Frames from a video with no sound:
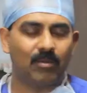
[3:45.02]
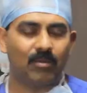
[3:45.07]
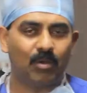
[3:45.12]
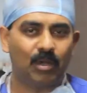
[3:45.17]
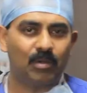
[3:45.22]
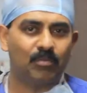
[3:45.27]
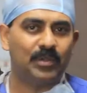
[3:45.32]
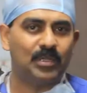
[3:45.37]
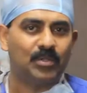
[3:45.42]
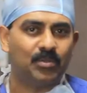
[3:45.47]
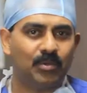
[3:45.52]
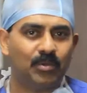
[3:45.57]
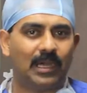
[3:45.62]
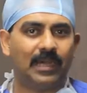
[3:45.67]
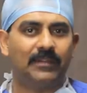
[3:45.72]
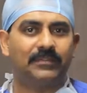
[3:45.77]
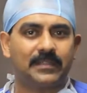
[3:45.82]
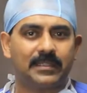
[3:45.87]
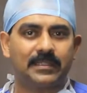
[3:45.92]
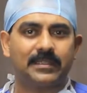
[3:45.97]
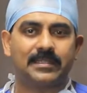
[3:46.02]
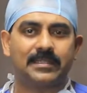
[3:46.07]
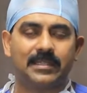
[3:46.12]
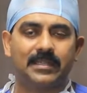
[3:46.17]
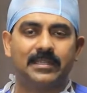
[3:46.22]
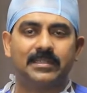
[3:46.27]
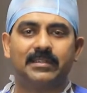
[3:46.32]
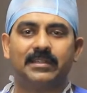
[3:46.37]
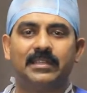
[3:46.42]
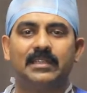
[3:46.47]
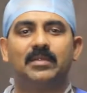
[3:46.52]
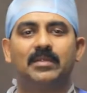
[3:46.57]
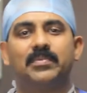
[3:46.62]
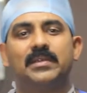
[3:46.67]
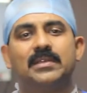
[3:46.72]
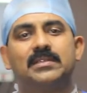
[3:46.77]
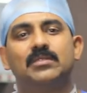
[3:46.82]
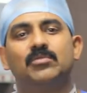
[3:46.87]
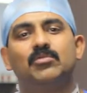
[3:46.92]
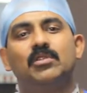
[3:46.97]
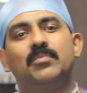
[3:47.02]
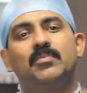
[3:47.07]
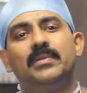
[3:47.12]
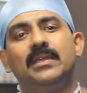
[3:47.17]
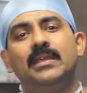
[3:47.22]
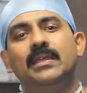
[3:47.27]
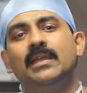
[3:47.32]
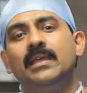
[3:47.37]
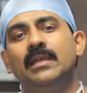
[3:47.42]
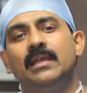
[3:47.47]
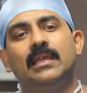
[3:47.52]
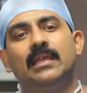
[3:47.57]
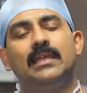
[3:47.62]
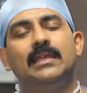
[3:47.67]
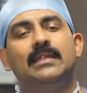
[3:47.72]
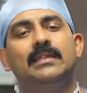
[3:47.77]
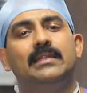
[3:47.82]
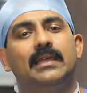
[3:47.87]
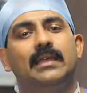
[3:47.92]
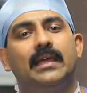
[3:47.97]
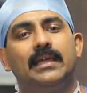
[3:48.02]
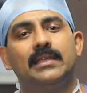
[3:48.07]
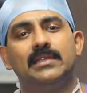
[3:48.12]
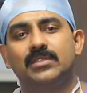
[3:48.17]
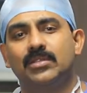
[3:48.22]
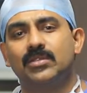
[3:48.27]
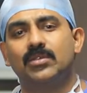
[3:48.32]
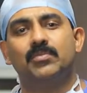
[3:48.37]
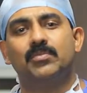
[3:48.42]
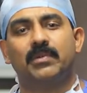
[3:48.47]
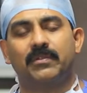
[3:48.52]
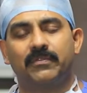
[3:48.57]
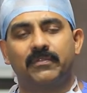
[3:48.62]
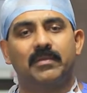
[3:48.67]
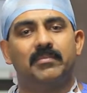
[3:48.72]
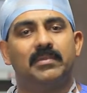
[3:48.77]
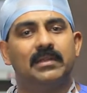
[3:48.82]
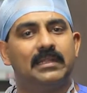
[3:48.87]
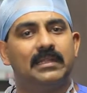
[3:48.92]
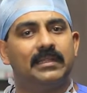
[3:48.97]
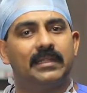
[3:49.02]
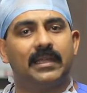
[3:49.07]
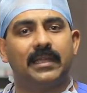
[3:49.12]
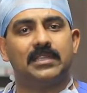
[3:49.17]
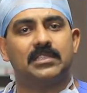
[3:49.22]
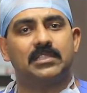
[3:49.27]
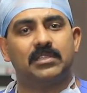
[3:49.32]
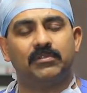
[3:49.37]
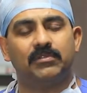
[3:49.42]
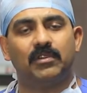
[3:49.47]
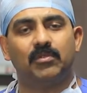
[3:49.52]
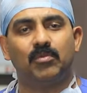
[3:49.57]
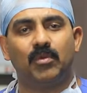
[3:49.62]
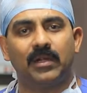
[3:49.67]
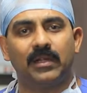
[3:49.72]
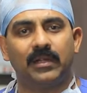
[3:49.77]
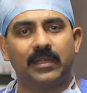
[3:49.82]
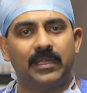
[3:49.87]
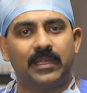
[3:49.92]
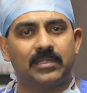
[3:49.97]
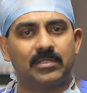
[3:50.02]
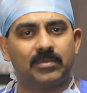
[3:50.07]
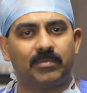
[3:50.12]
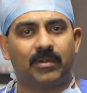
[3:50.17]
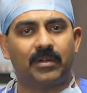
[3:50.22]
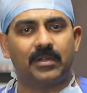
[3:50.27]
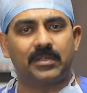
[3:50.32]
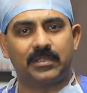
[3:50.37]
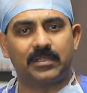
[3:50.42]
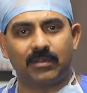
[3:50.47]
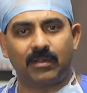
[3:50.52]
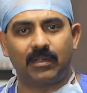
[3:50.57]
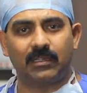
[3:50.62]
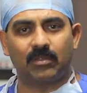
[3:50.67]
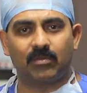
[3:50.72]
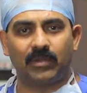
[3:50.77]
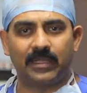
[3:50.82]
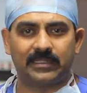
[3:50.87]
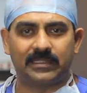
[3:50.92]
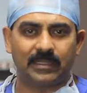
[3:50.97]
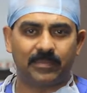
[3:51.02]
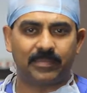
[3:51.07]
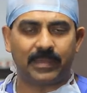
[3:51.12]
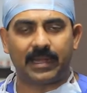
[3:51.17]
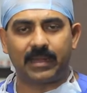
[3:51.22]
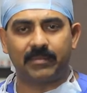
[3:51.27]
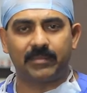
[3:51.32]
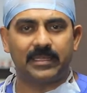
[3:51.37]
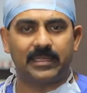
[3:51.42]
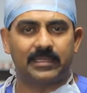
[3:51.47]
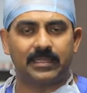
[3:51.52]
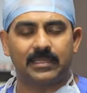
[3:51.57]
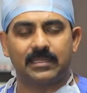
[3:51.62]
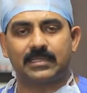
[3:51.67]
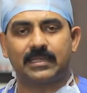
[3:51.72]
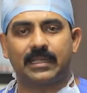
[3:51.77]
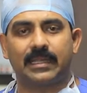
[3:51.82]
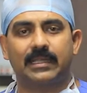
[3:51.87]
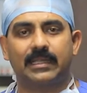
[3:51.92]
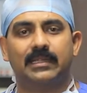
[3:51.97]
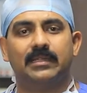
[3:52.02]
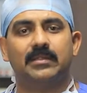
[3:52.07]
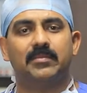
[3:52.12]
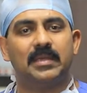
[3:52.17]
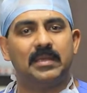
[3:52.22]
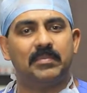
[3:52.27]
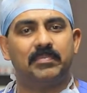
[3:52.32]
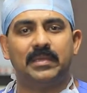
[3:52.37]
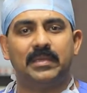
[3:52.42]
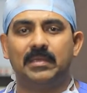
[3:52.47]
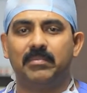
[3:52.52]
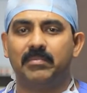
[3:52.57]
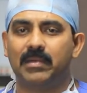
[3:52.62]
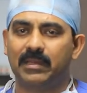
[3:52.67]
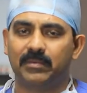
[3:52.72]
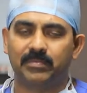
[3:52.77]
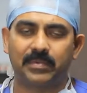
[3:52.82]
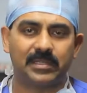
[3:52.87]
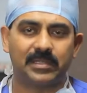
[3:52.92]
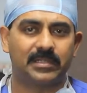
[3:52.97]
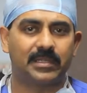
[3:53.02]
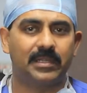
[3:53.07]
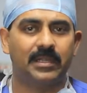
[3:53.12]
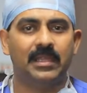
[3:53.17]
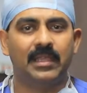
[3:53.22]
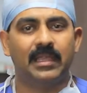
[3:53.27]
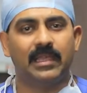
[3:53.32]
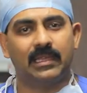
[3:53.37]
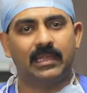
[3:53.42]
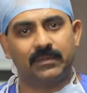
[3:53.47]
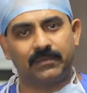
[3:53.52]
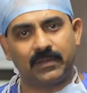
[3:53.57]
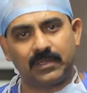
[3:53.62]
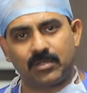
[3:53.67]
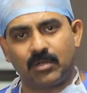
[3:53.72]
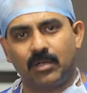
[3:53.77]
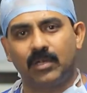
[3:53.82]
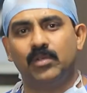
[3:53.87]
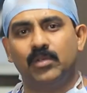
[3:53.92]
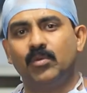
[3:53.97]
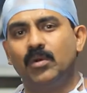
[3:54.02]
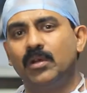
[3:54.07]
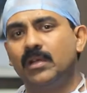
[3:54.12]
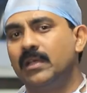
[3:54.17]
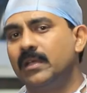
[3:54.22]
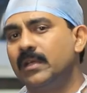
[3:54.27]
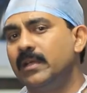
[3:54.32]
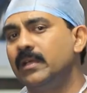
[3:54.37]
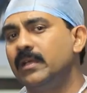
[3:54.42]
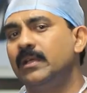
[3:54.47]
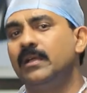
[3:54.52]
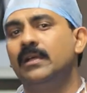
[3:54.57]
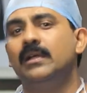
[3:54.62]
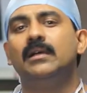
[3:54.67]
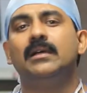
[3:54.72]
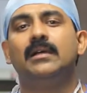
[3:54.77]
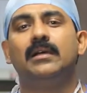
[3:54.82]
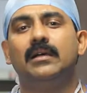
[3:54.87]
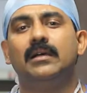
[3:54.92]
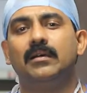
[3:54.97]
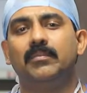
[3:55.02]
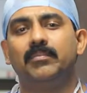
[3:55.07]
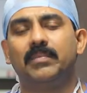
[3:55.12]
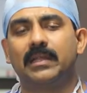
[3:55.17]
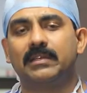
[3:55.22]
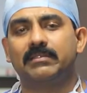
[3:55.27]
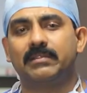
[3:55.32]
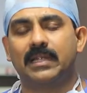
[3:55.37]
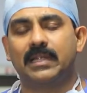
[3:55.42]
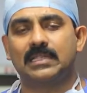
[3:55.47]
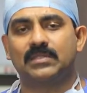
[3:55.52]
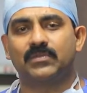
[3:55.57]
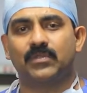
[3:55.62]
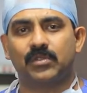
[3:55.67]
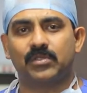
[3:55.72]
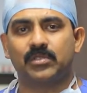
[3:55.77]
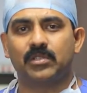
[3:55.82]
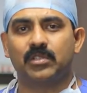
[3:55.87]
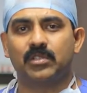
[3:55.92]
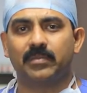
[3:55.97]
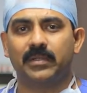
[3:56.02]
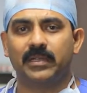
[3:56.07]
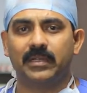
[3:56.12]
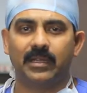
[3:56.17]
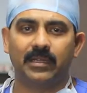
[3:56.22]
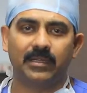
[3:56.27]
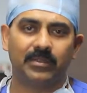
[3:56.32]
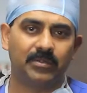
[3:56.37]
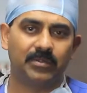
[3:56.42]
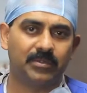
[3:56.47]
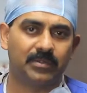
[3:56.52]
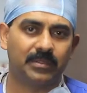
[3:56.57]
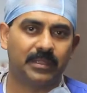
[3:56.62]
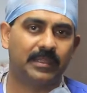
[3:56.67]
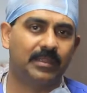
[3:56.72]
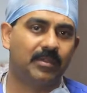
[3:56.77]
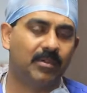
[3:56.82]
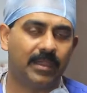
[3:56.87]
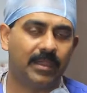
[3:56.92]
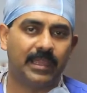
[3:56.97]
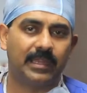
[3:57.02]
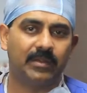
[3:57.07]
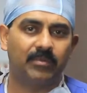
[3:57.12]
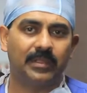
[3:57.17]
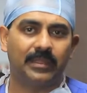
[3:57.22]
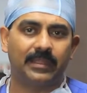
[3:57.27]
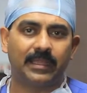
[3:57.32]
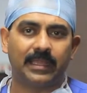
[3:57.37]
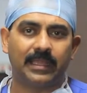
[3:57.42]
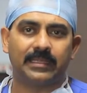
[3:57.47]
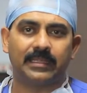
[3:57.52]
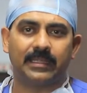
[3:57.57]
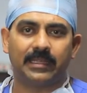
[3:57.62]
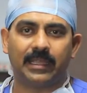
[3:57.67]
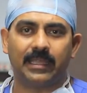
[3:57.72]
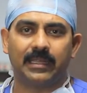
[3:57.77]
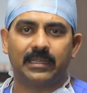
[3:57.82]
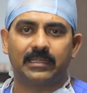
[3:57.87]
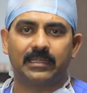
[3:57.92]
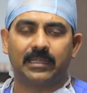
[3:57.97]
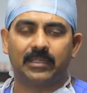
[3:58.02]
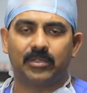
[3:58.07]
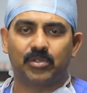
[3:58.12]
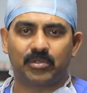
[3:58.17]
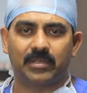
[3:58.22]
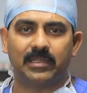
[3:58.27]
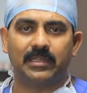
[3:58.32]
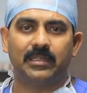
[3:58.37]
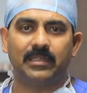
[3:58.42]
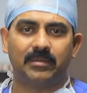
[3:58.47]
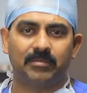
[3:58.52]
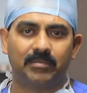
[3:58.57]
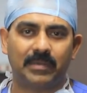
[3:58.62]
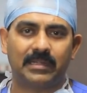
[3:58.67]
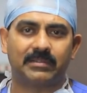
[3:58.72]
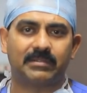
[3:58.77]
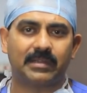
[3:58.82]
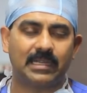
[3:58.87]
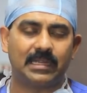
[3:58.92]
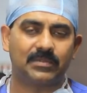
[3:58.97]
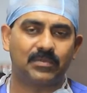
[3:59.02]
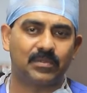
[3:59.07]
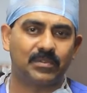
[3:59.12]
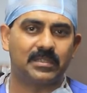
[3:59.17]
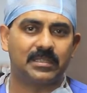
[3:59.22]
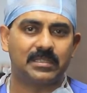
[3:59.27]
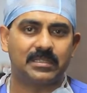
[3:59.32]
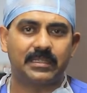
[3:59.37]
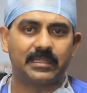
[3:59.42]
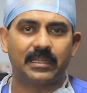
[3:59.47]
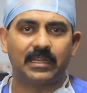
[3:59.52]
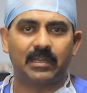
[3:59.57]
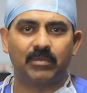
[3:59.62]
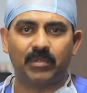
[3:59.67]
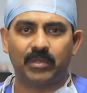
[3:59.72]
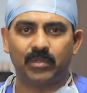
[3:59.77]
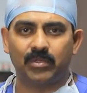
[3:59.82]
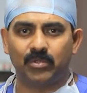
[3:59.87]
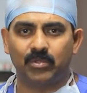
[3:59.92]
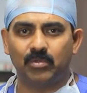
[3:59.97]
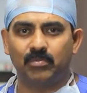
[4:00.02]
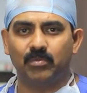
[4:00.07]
what we do after the surgery, the patient will be in the ICU, preferably in the ICU for 1 day, to monitor all the vital parameters like BP, blood pressure. And if at all you want a blood transfusion to be done, you go ahead with that. And usually blood transfusion is needed when you do